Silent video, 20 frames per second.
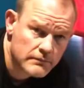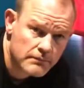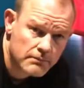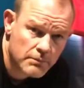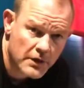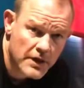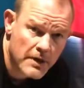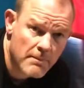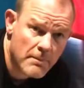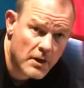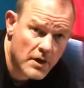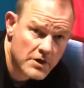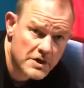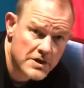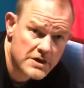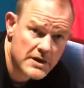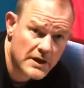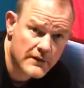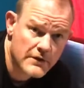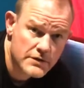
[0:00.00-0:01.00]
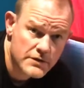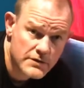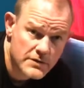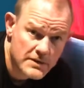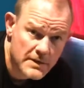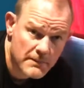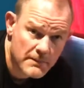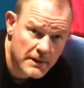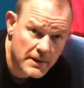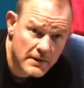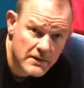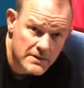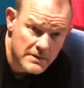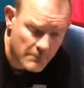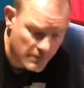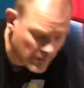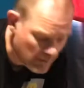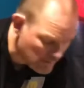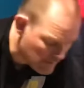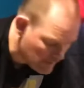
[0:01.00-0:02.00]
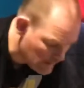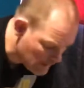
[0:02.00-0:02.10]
put that behind your television or something somewhere.